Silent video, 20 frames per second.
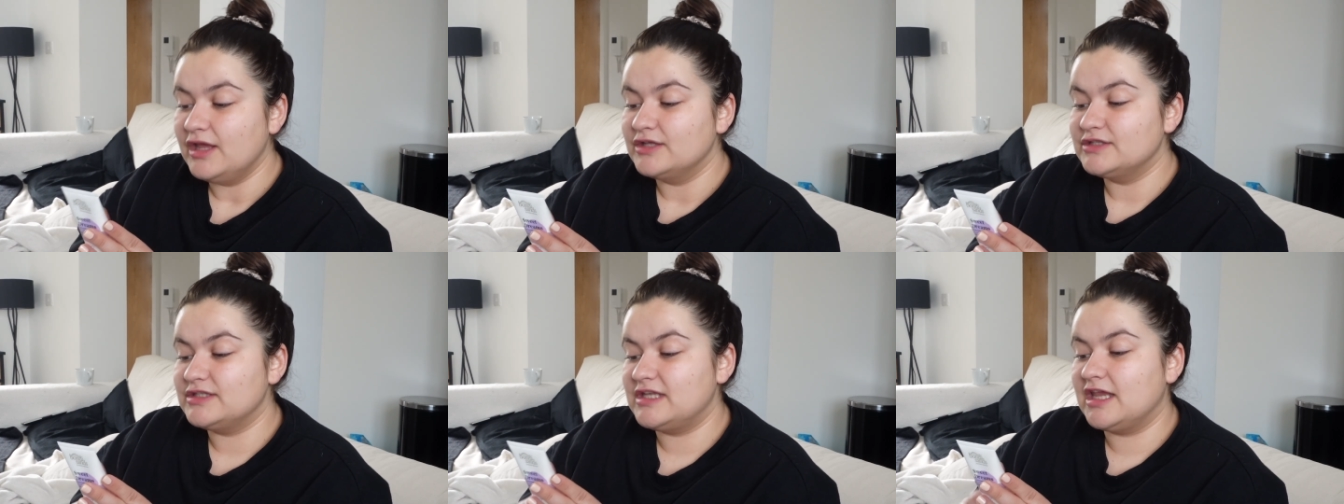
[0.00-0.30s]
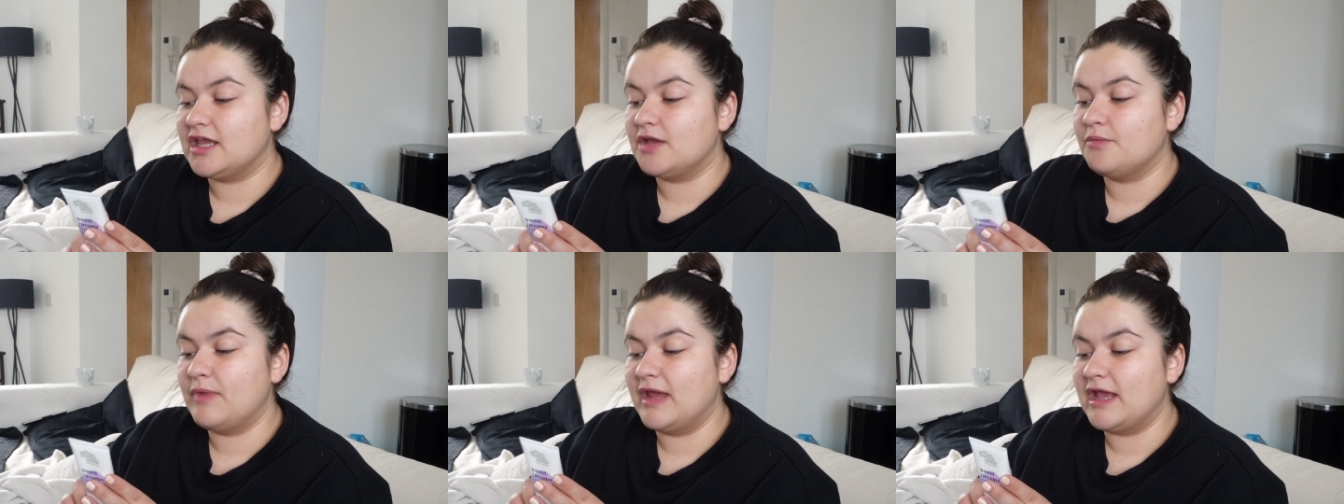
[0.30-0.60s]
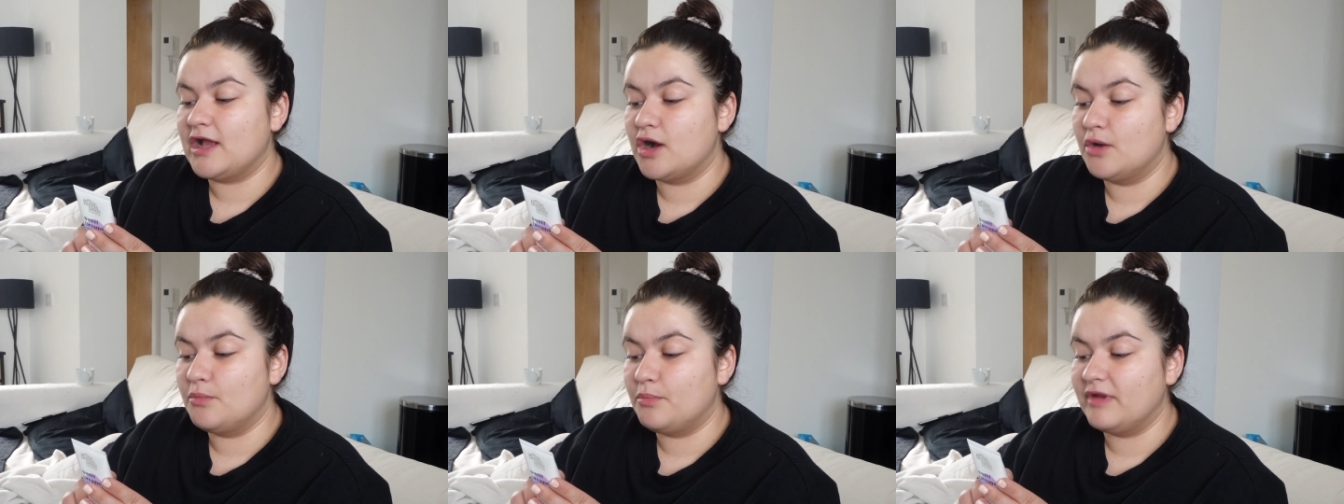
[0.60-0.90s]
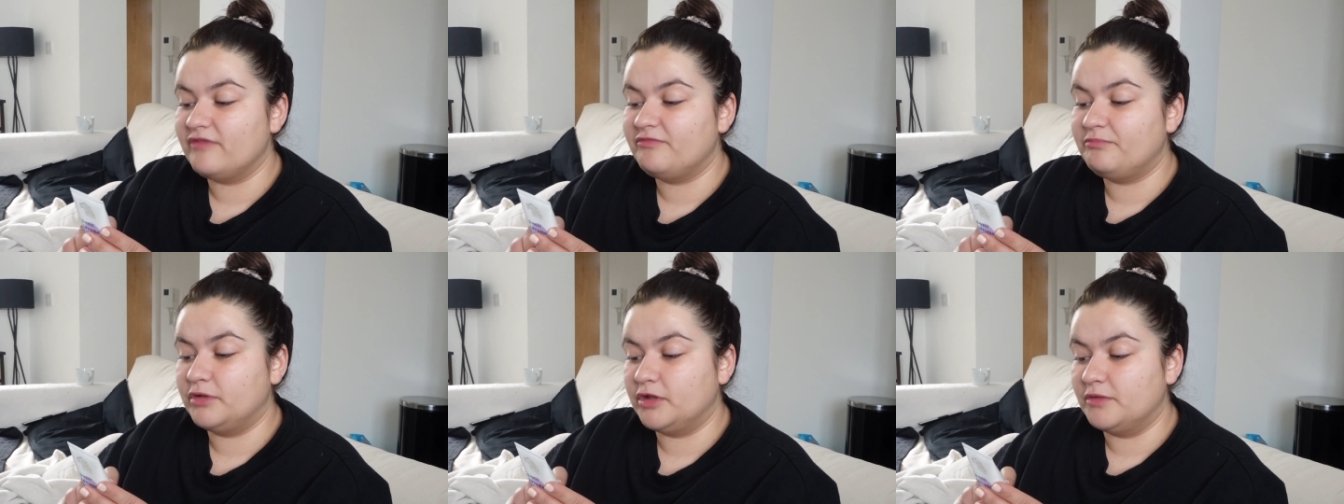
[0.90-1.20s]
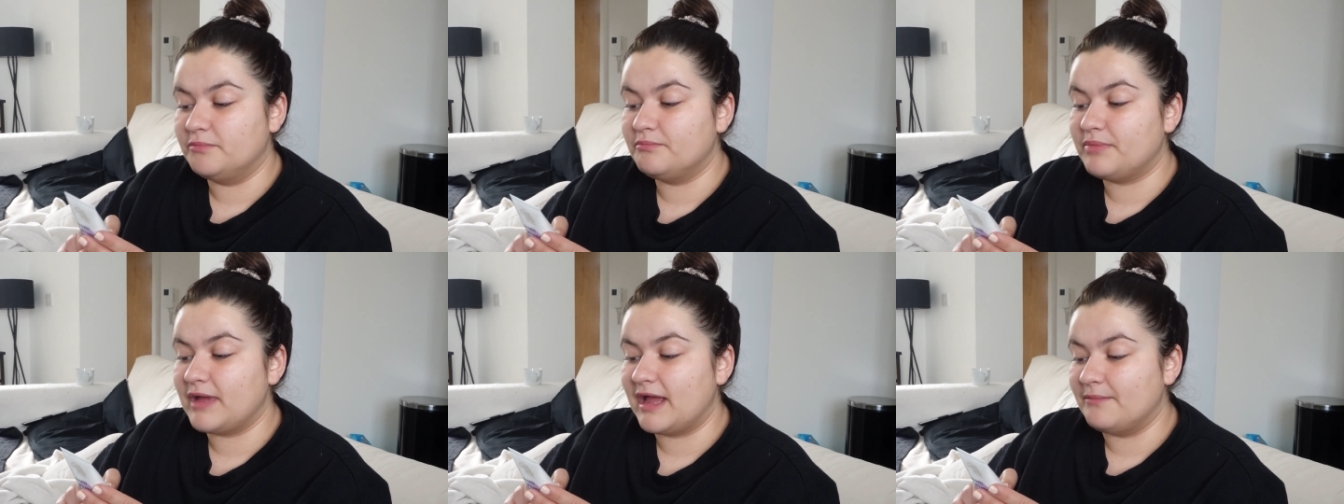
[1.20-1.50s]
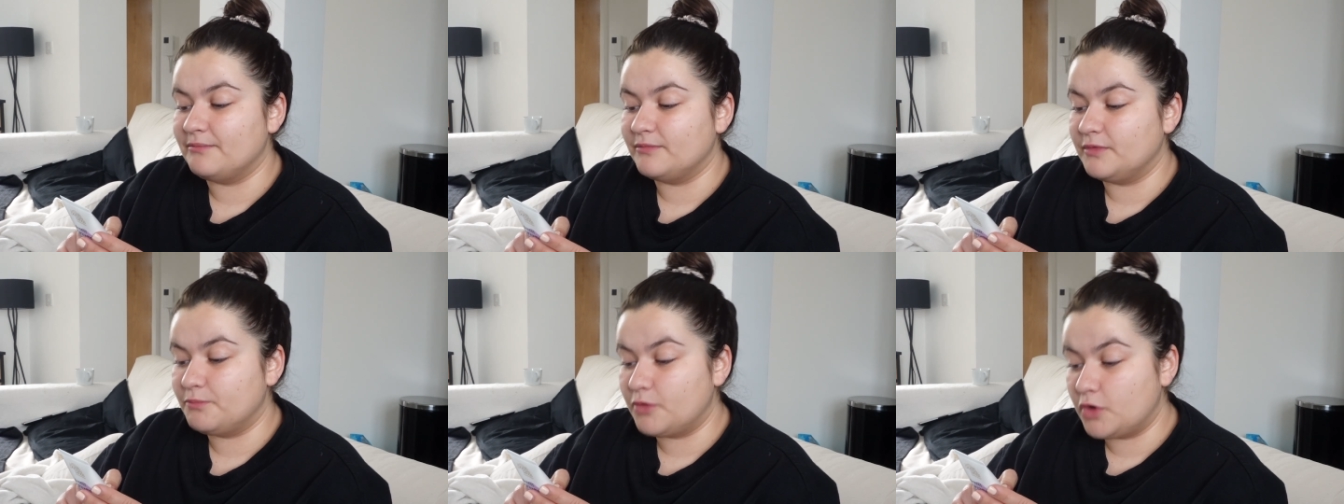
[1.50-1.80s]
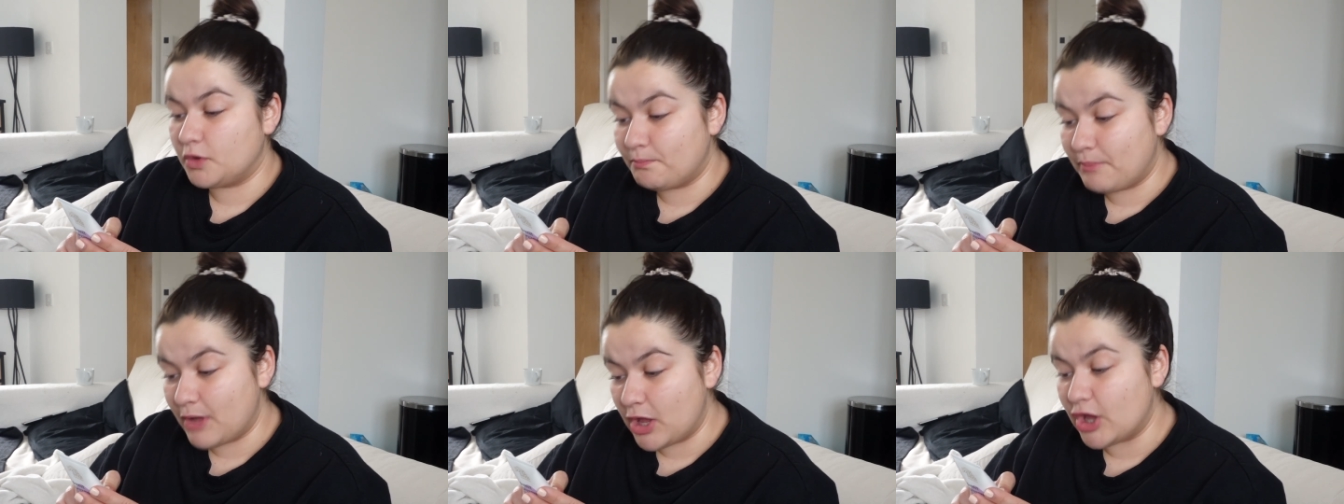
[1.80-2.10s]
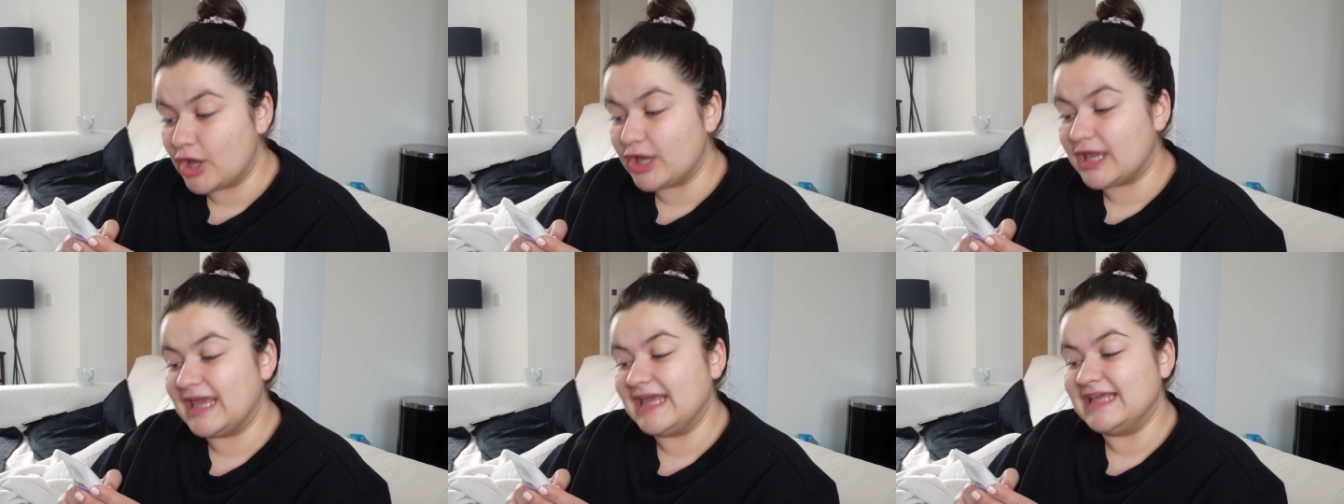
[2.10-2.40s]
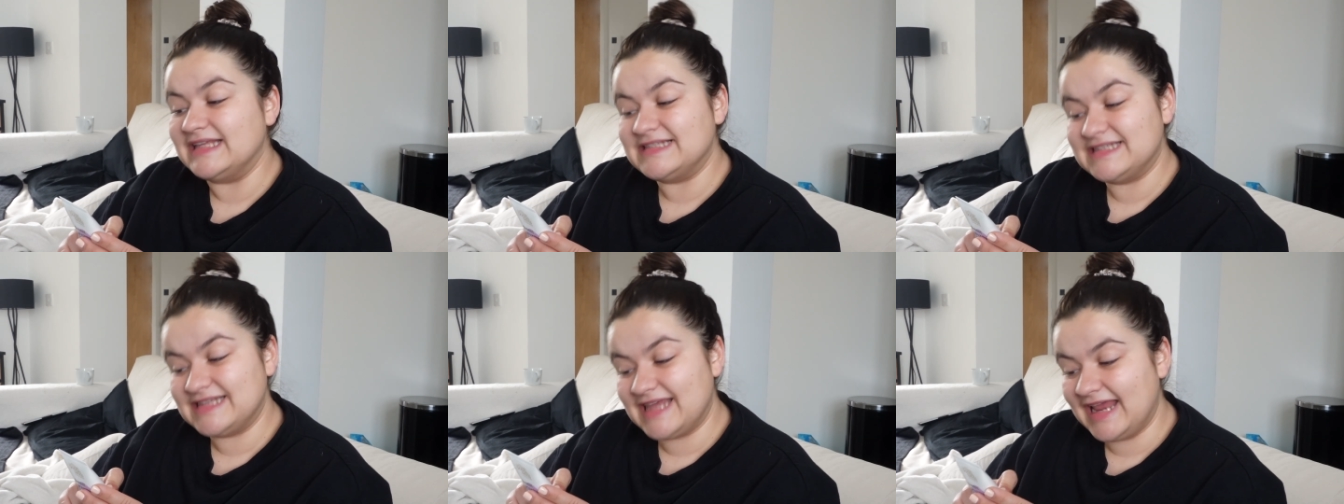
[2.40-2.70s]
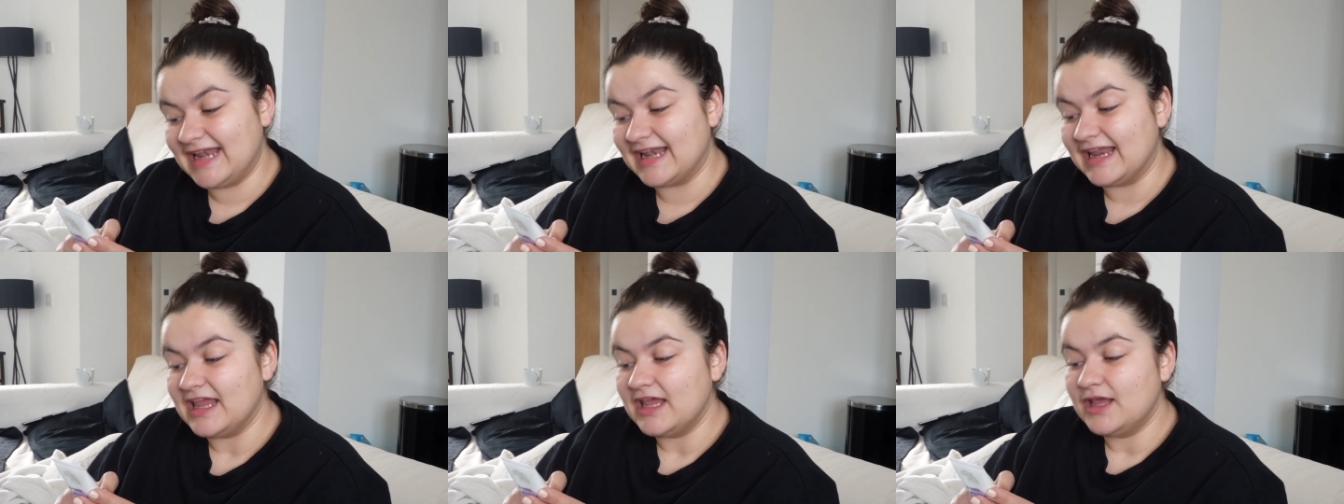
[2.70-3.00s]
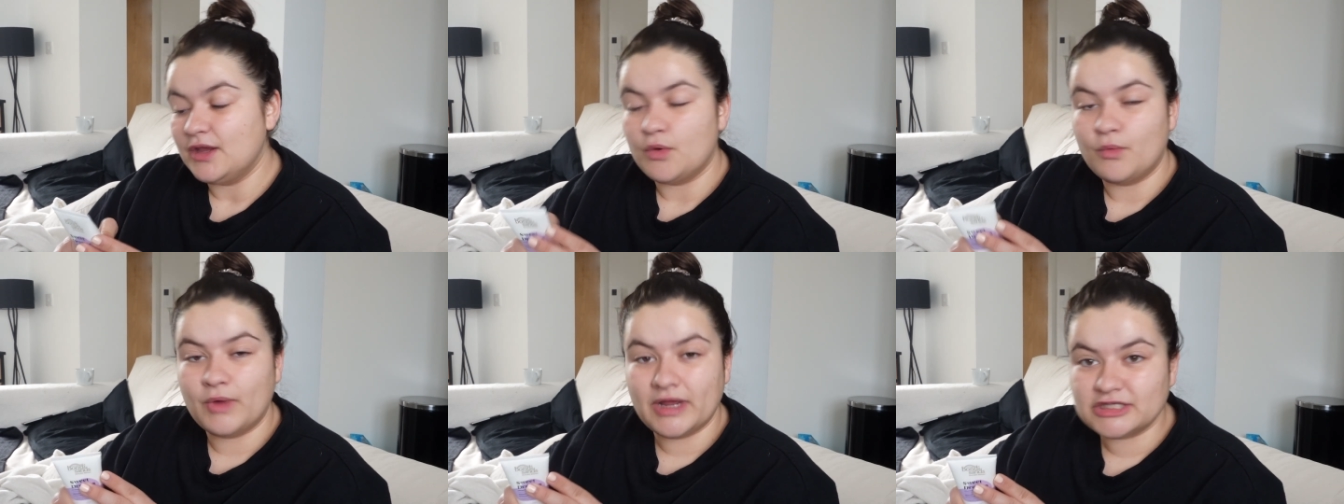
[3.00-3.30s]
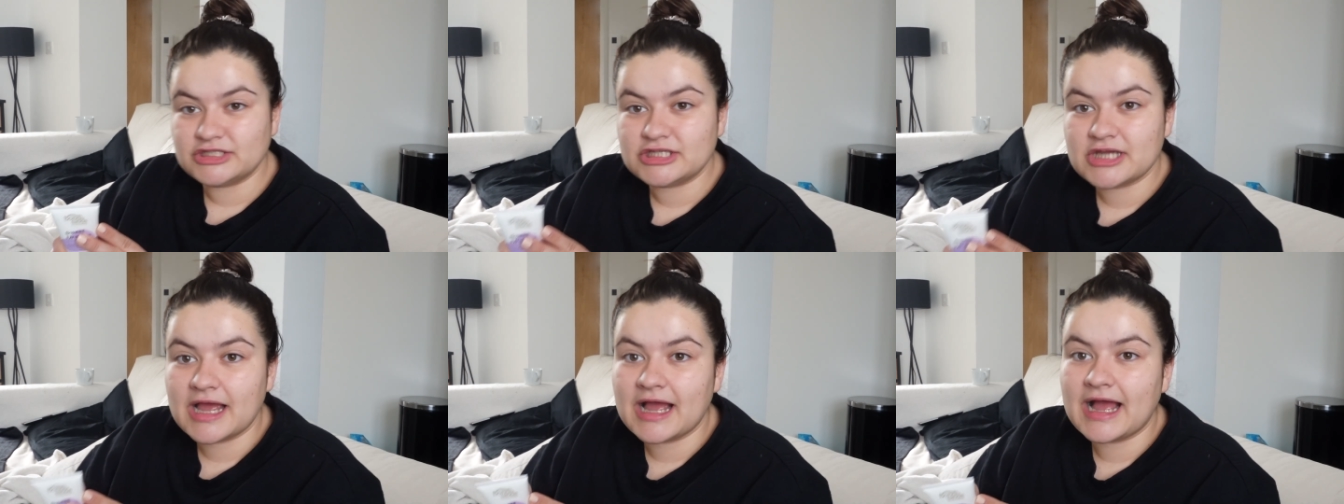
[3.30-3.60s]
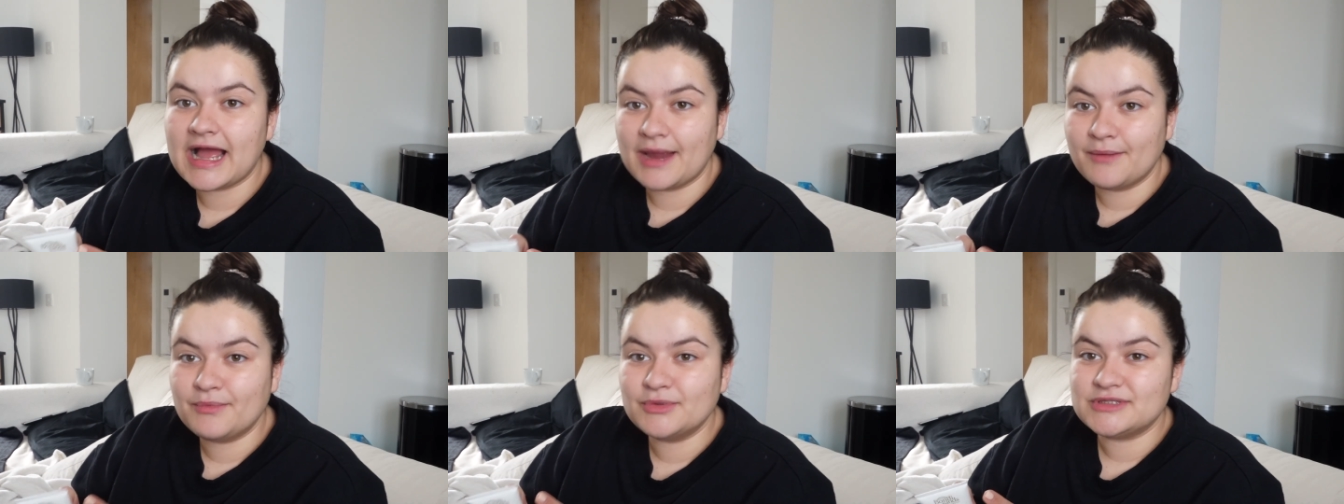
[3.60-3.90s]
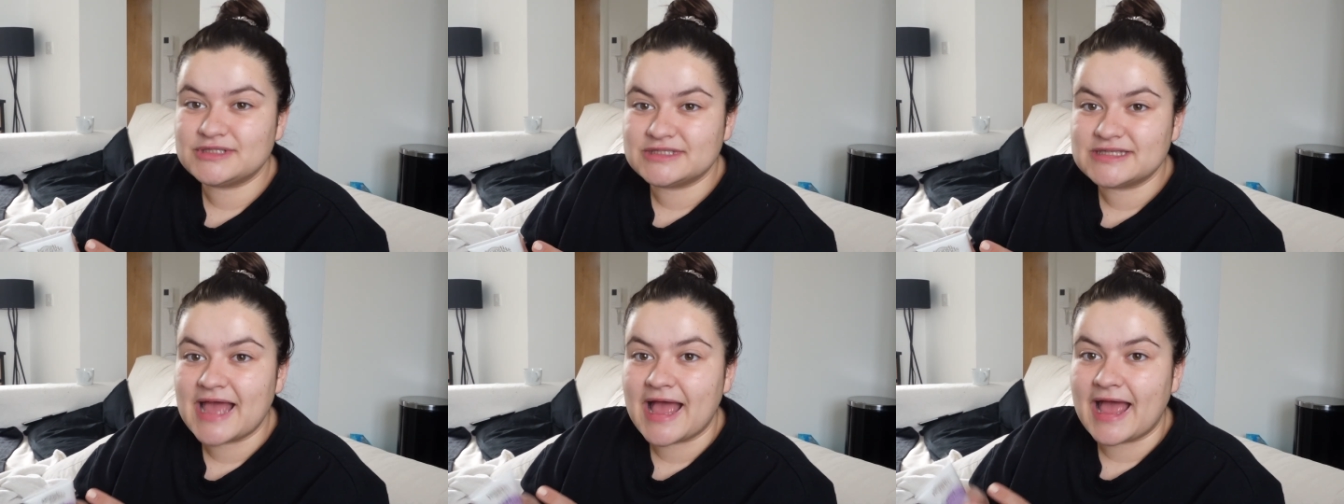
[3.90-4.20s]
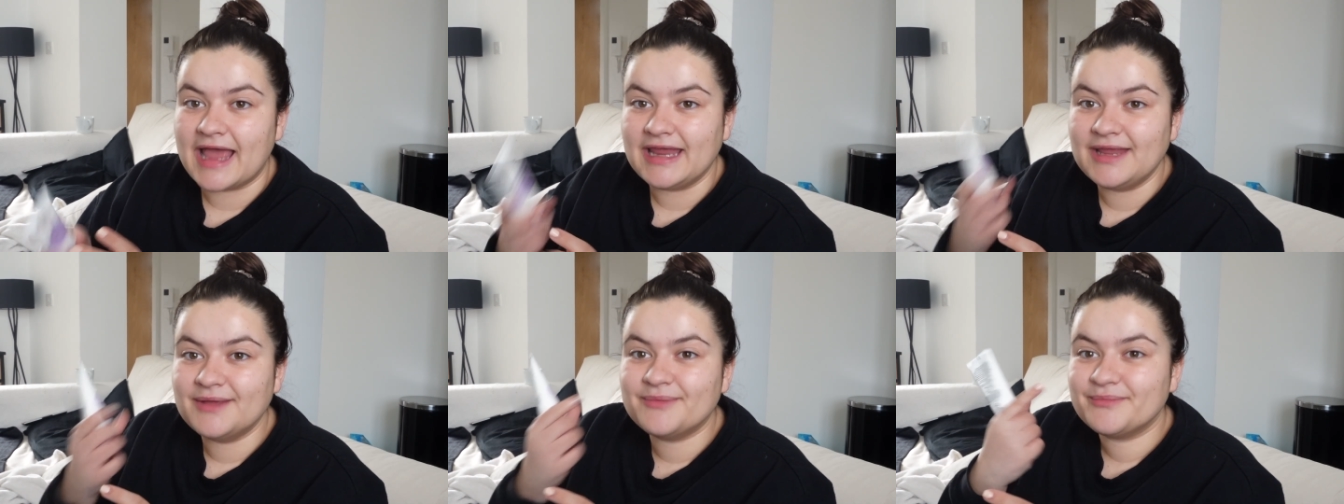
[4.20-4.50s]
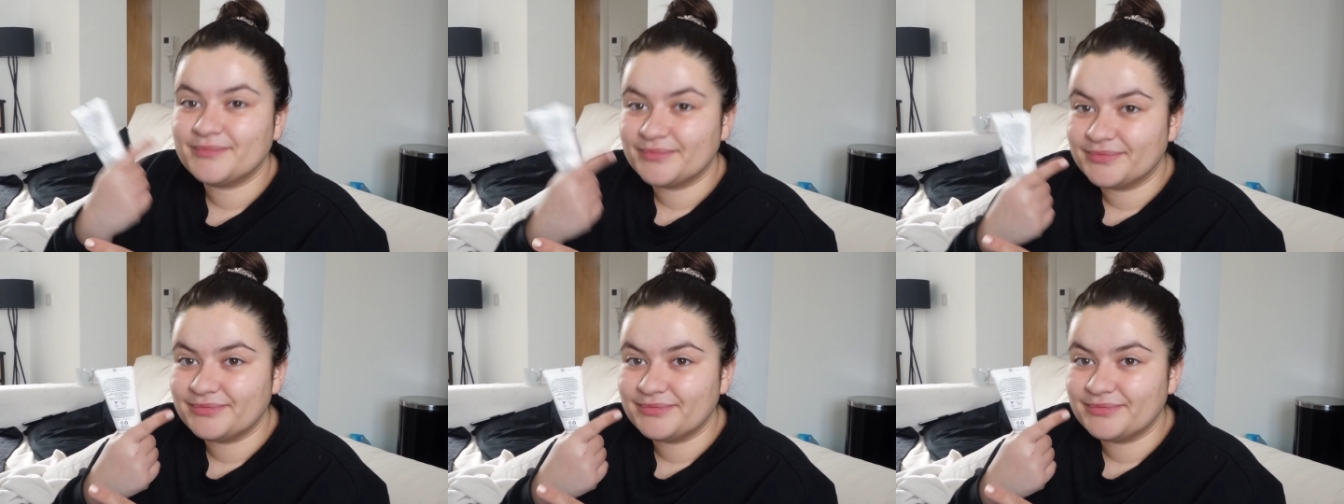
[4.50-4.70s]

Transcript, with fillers: So you can wake up with plump and perky skin, which I would say